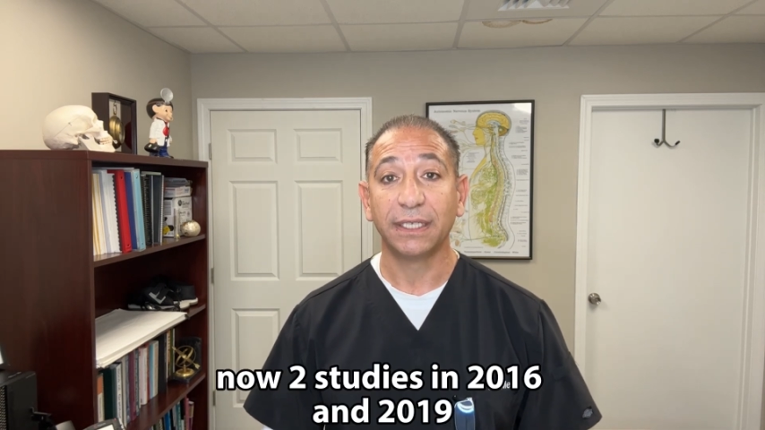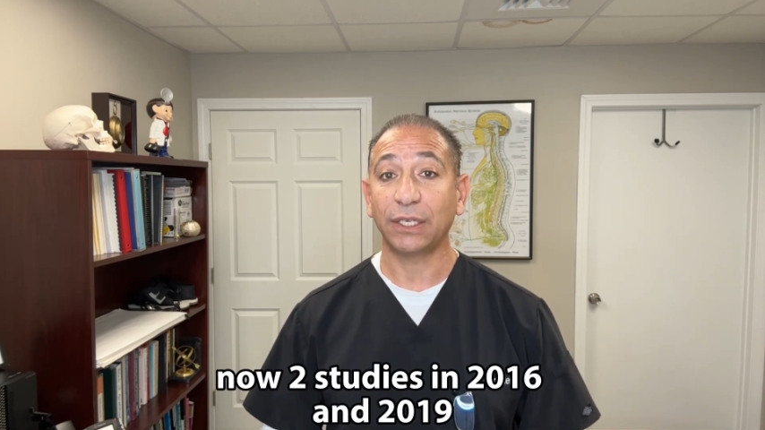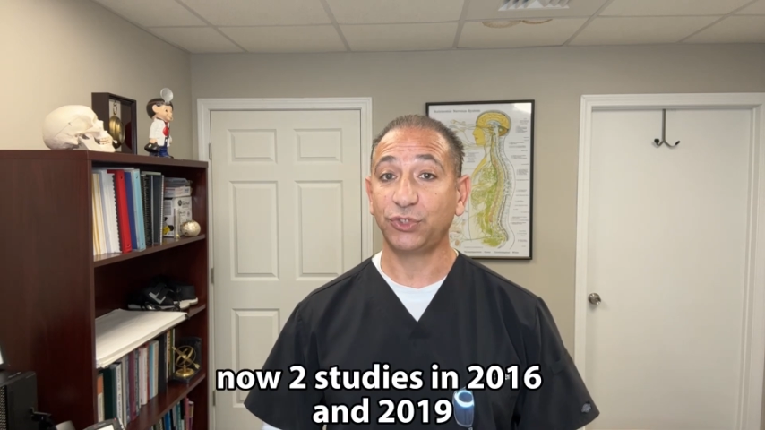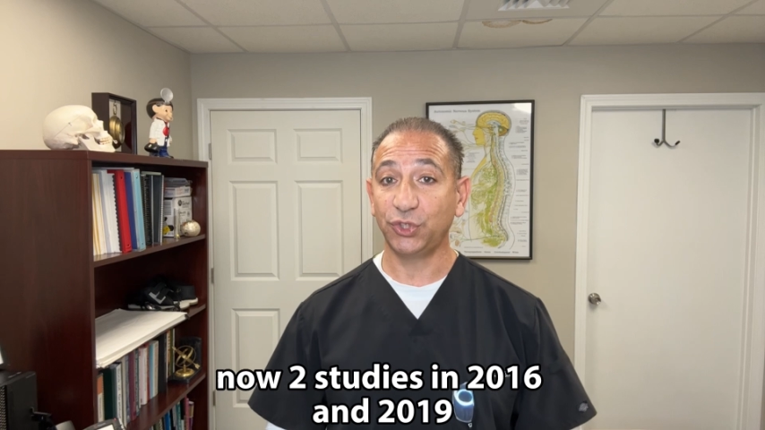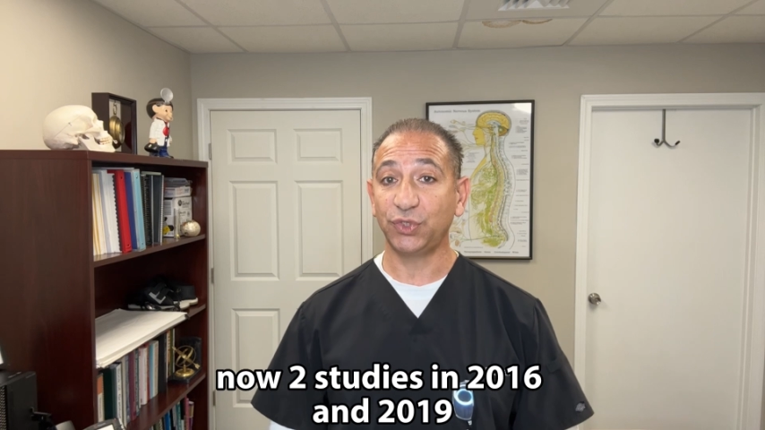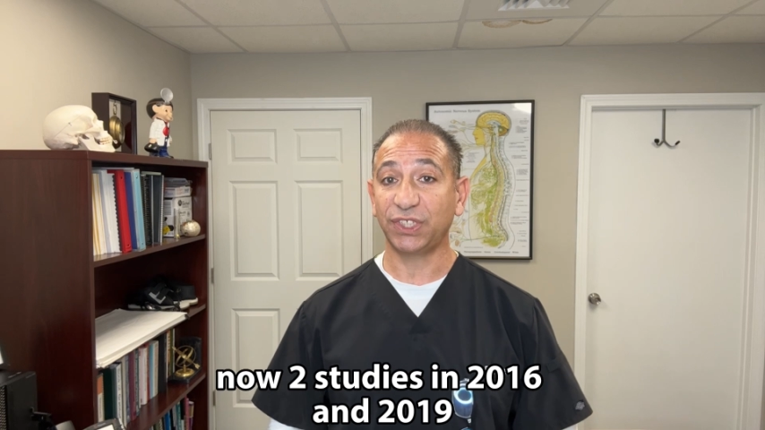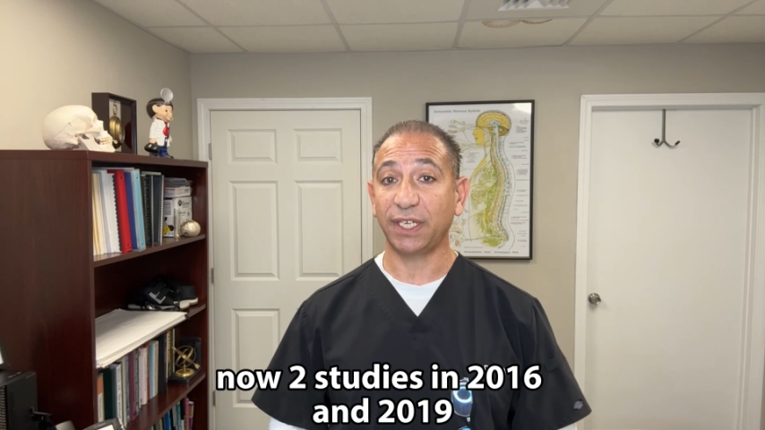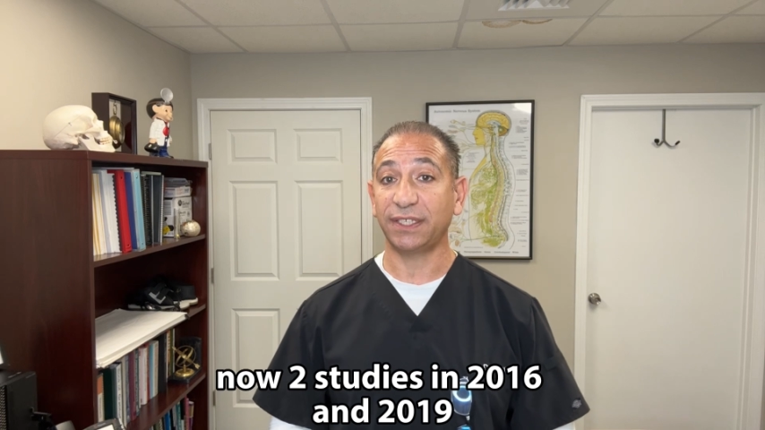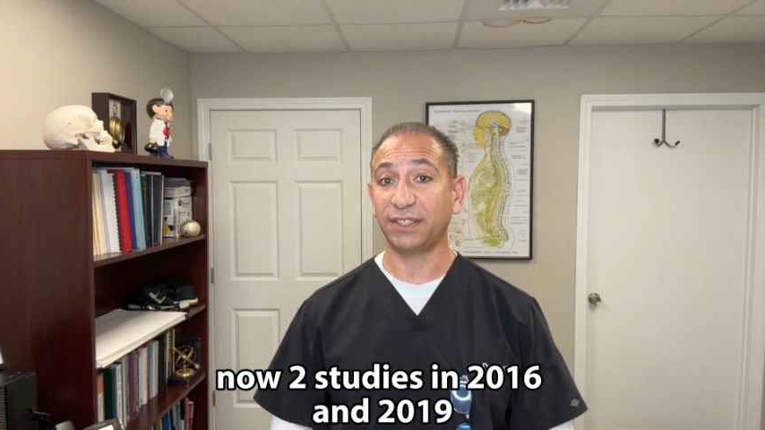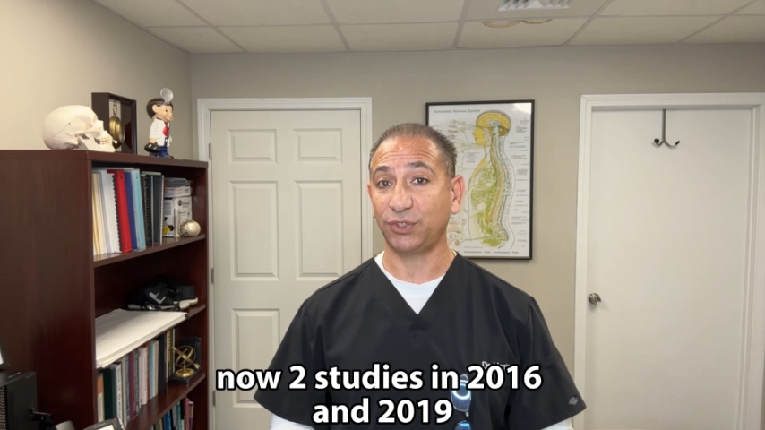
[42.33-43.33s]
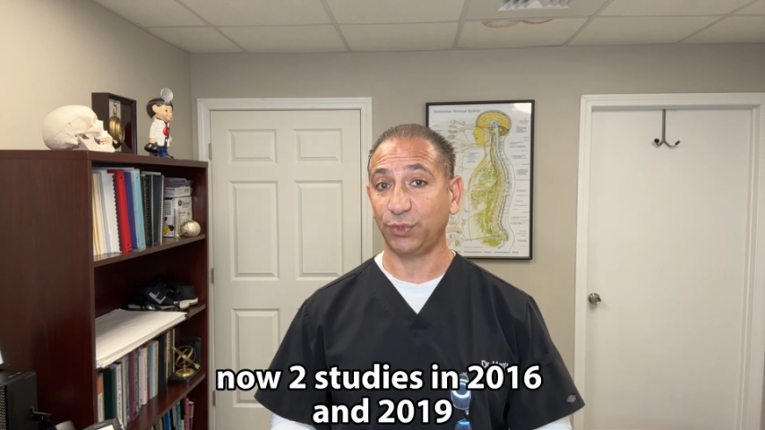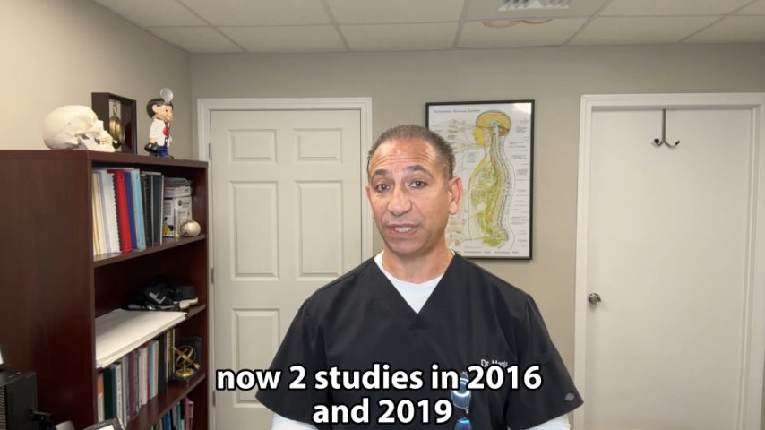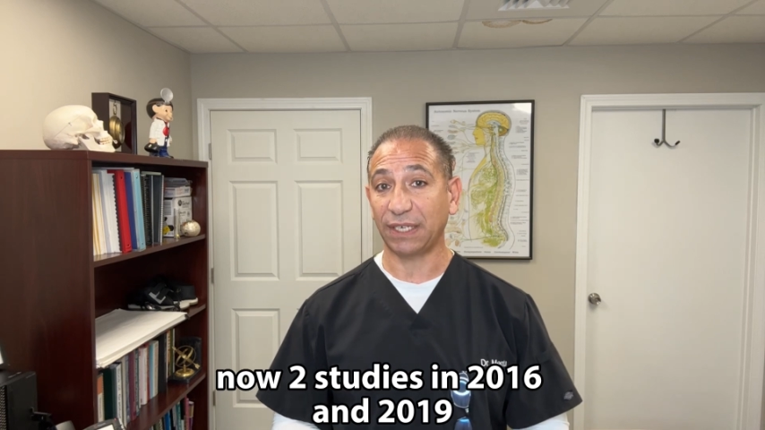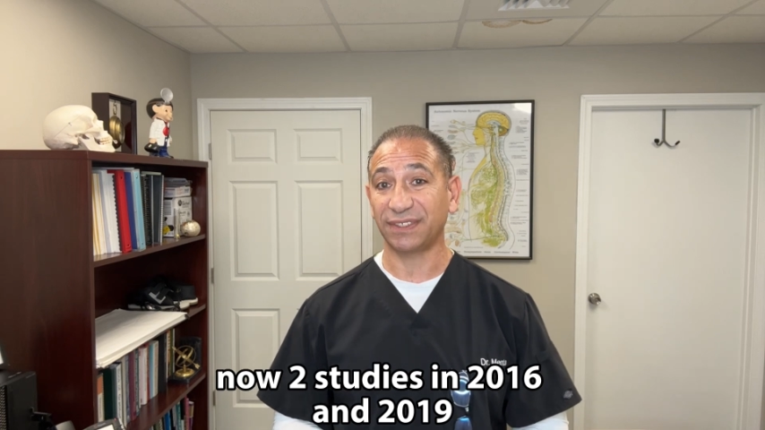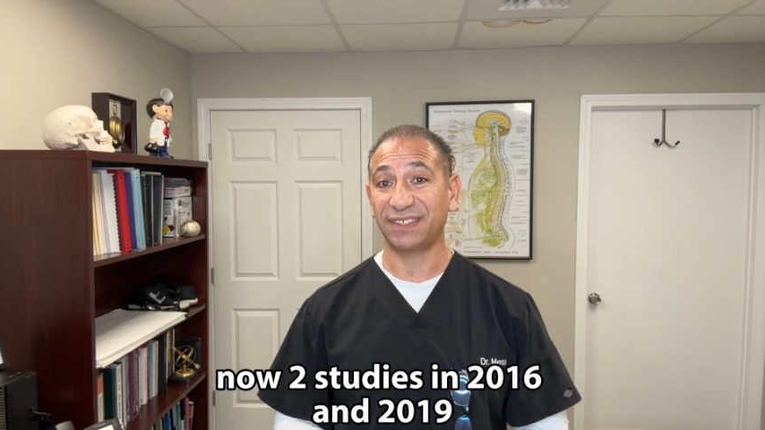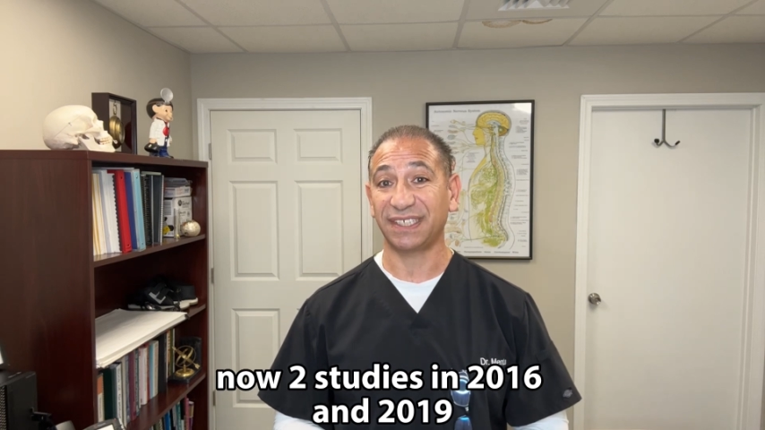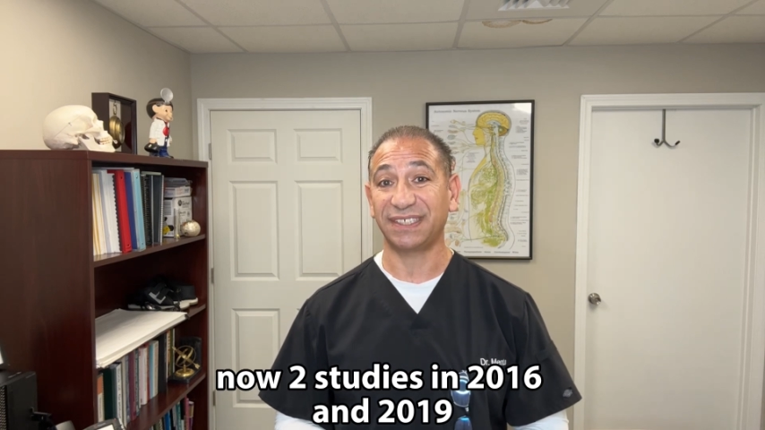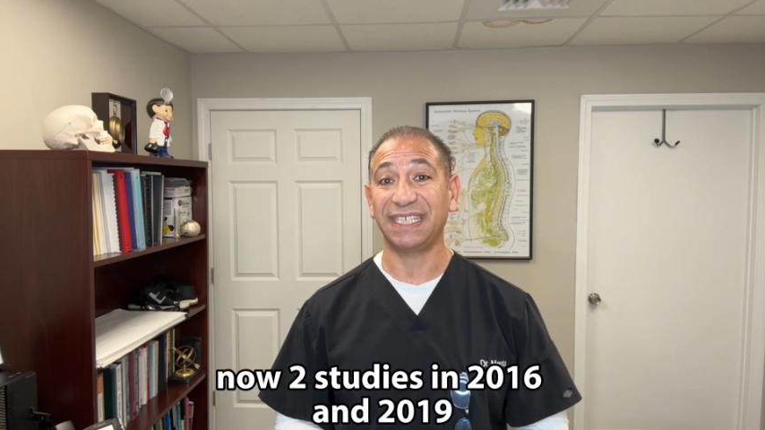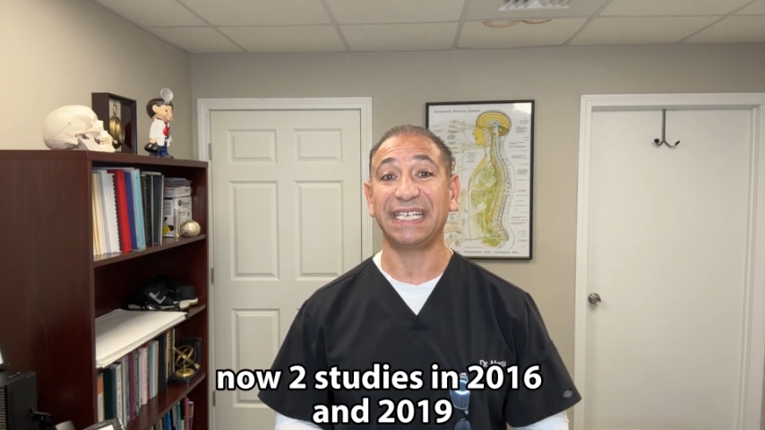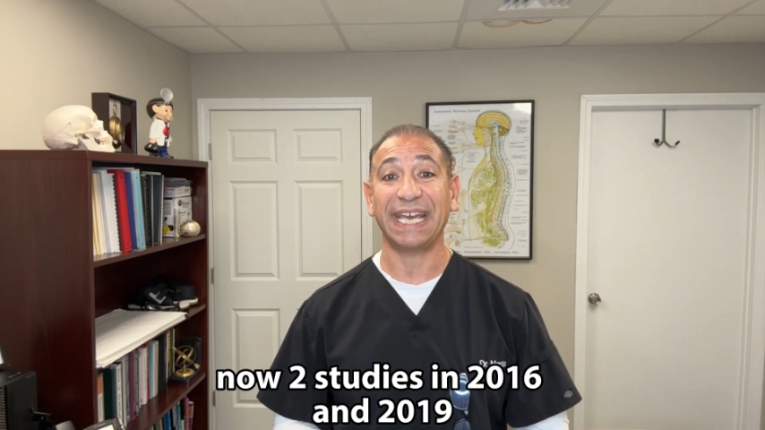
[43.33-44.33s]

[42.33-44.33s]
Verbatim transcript: Now, two studies in two thousand sixteen